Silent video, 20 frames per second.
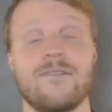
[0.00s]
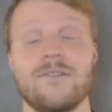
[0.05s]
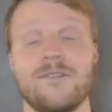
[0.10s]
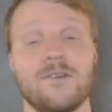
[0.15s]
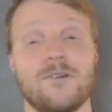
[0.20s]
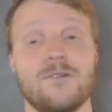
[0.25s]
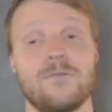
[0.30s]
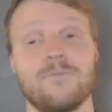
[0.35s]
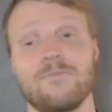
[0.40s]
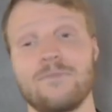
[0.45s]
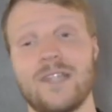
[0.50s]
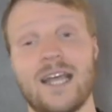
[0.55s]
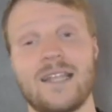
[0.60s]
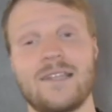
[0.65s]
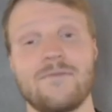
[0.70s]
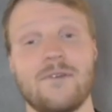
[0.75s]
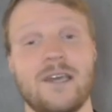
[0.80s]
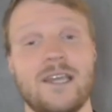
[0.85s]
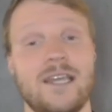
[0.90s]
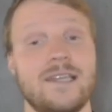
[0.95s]
So
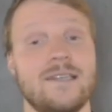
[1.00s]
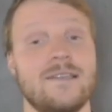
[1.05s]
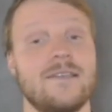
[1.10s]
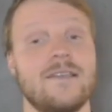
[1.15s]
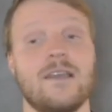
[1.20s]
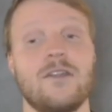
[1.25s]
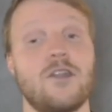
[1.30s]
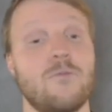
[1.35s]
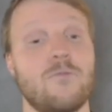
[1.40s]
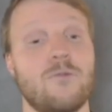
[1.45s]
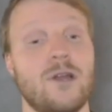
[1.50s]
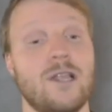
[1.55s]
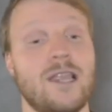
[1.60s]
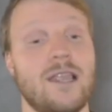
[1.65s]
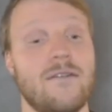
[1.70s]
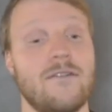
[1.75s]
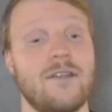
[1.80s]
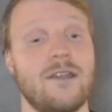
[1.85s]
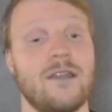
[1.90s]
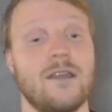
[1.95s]
that's why he's number
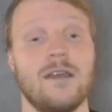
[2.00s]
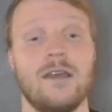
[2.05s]
11.